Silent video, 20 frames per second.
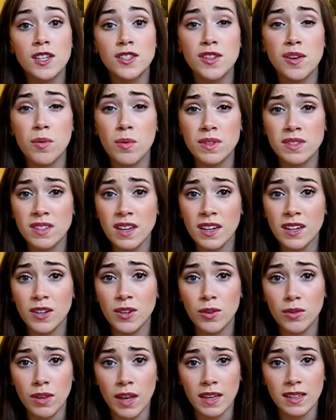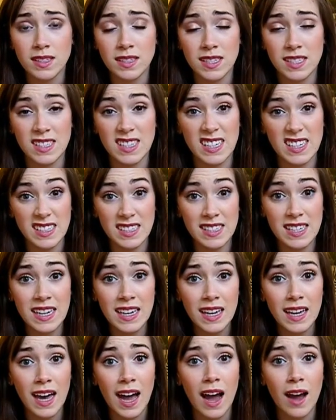So once I knew that
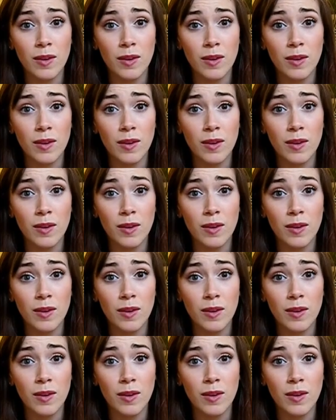statistic,